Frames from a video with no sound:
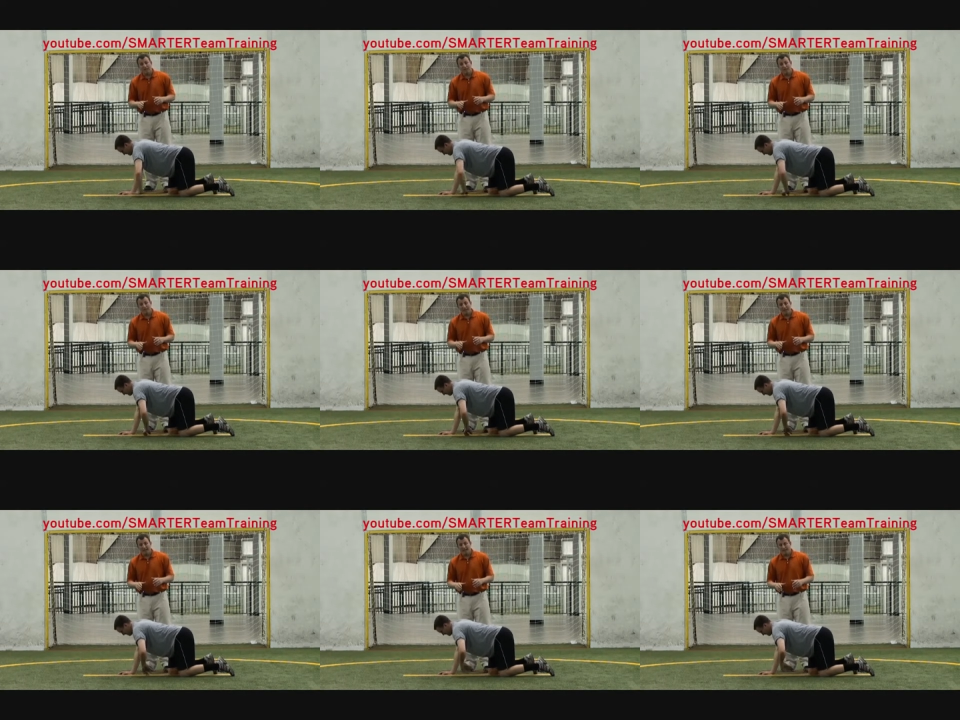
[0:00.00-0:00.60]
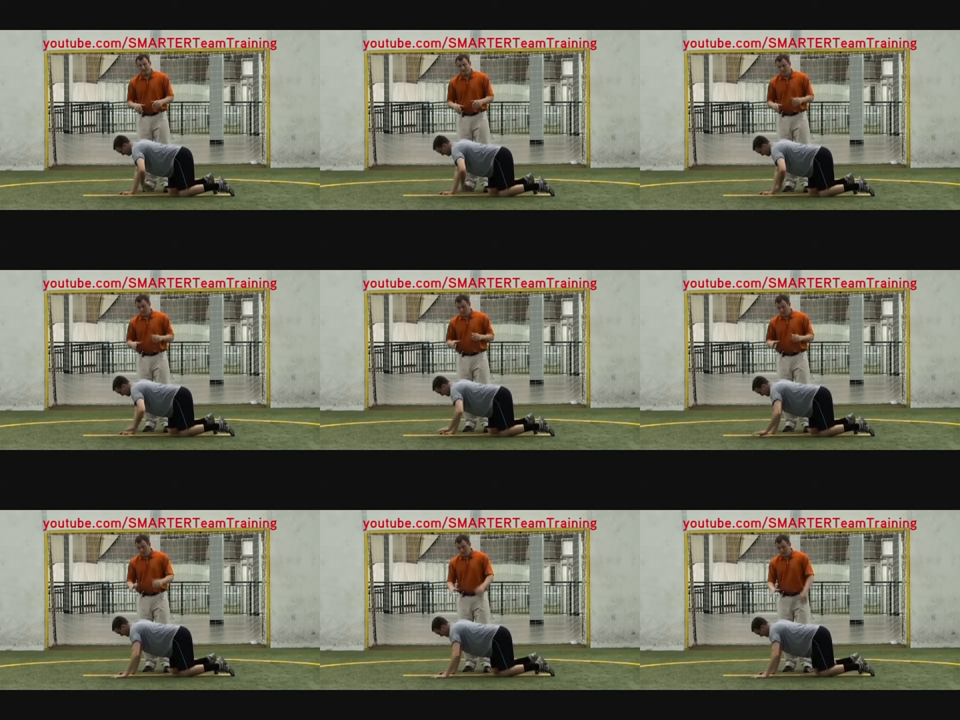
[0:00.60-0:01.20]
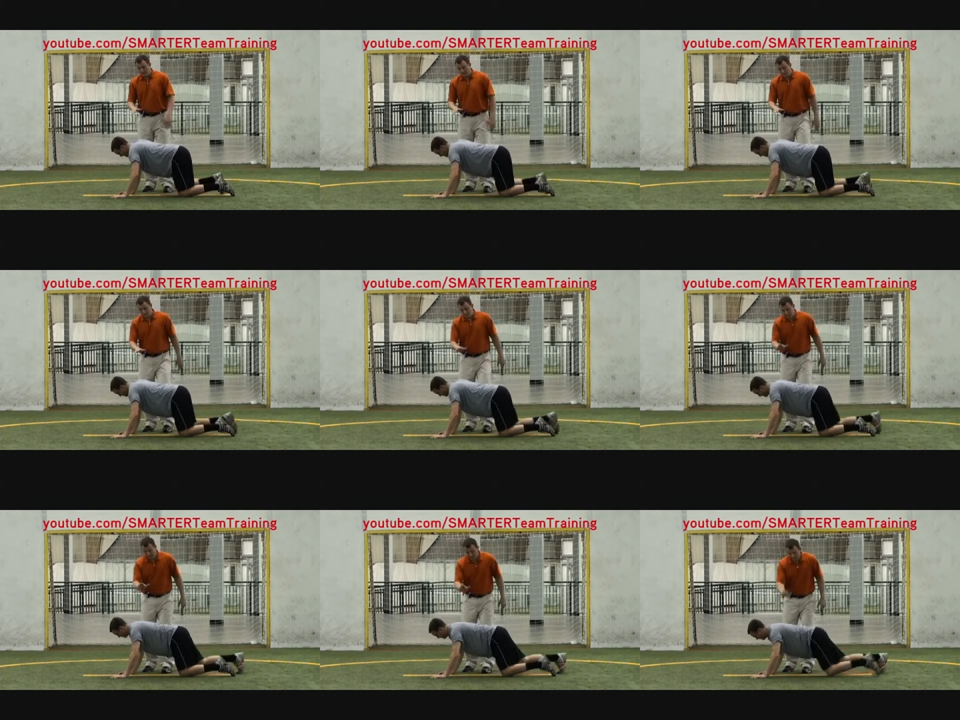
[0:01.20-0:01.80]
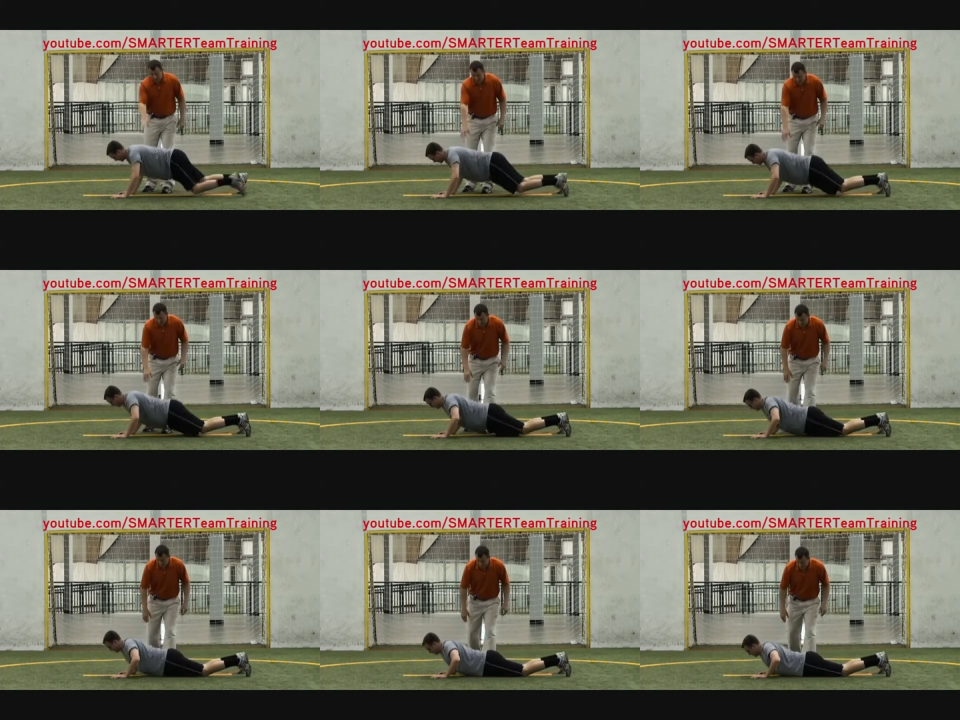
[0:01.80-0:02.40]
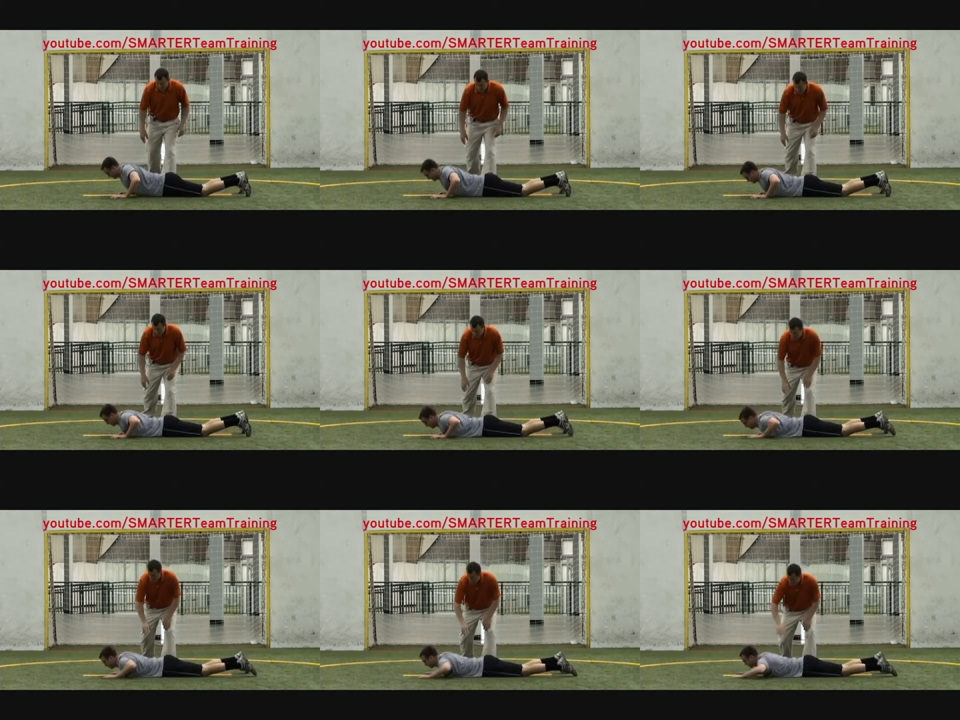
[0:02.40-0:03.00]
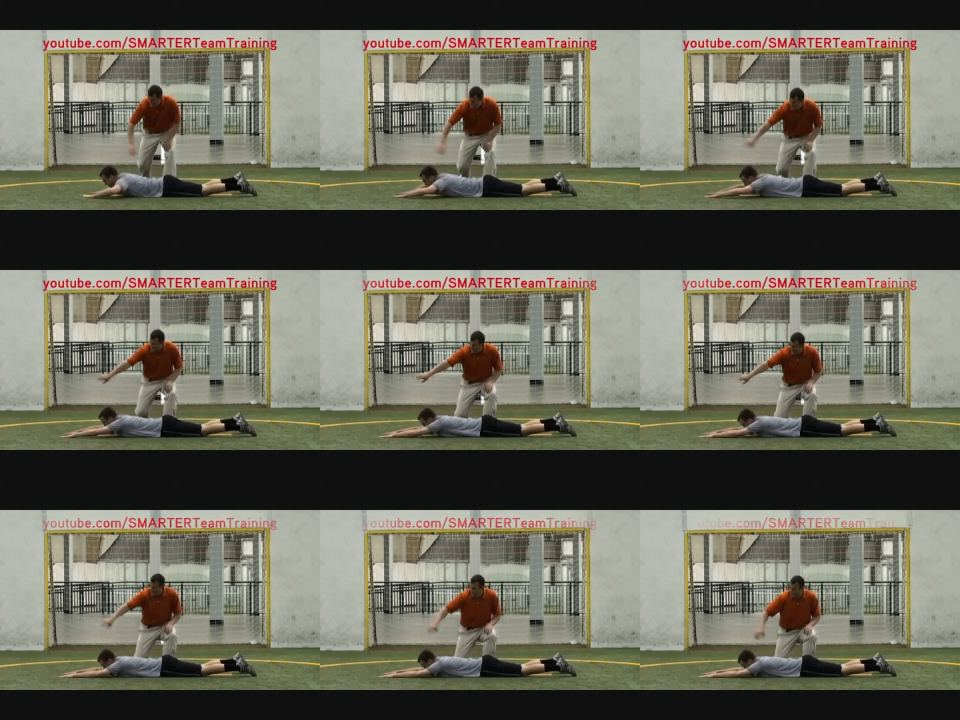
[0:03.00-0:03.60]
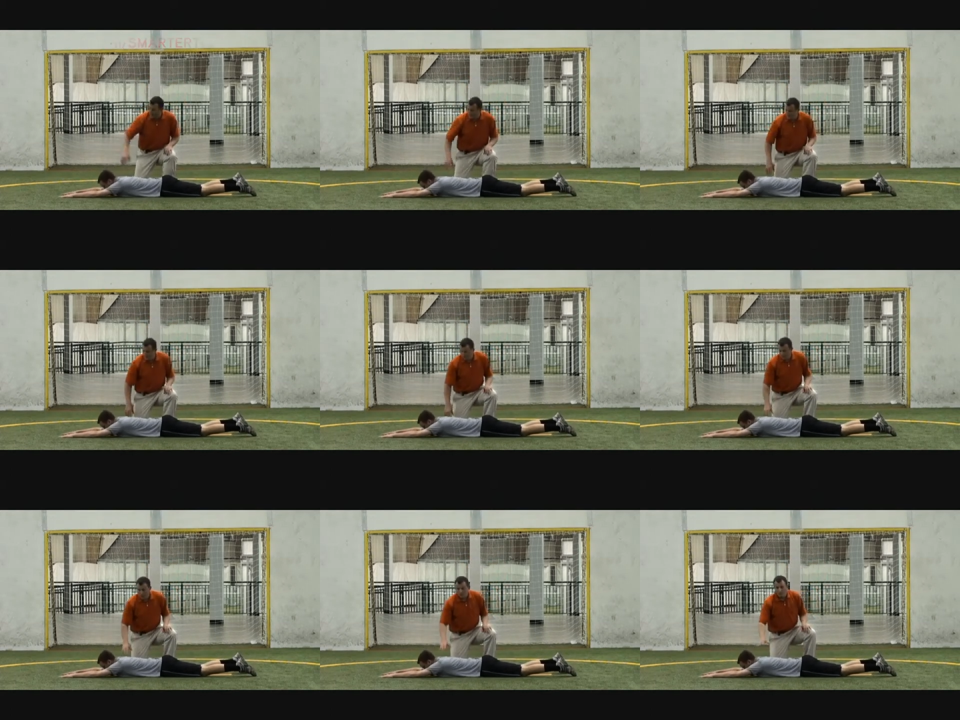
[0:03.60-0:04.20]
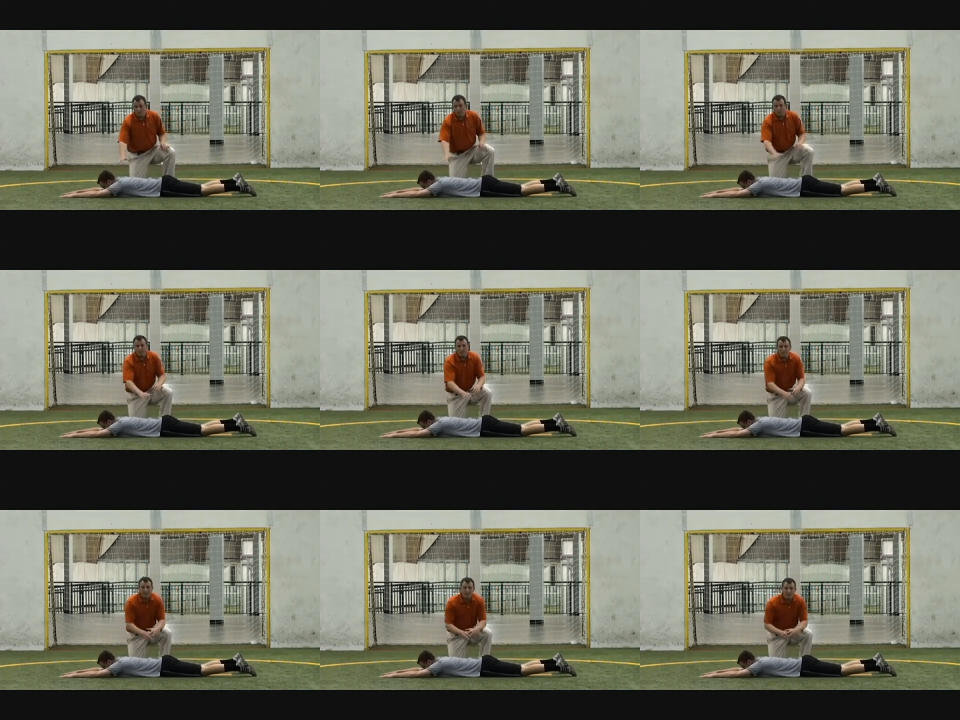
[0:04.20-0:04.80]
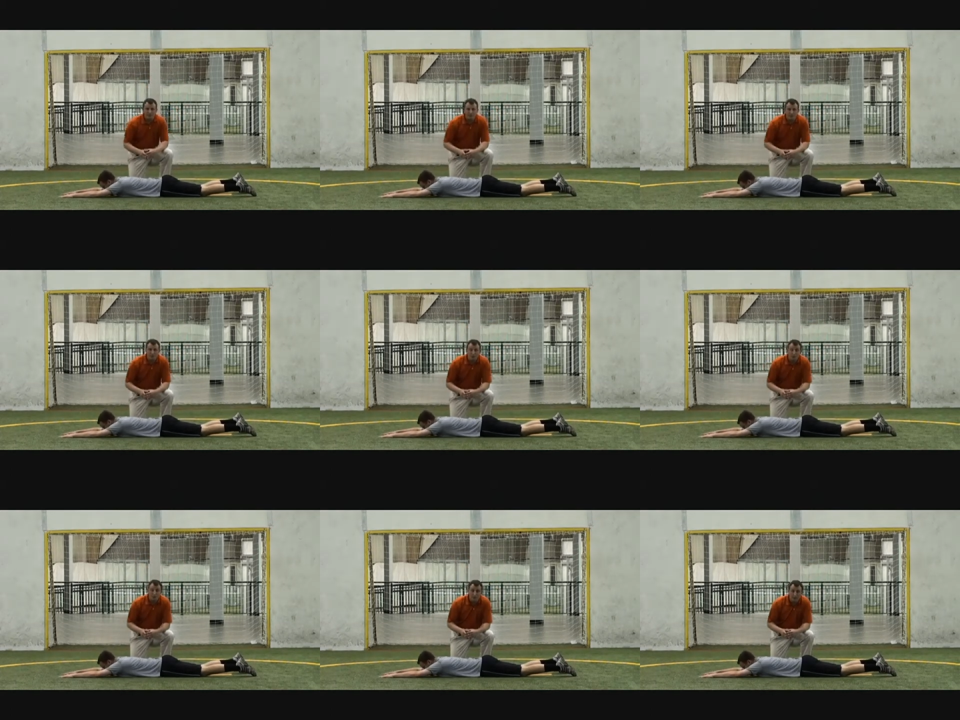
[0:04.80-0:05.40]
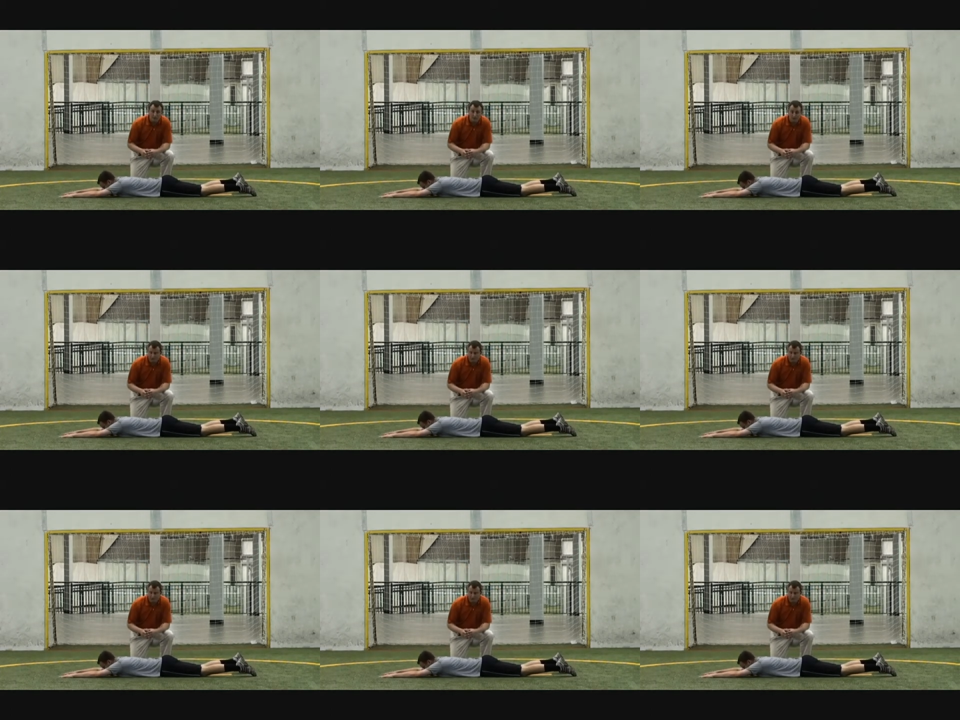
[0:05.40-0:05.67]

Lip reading: [unreadable: no face in view]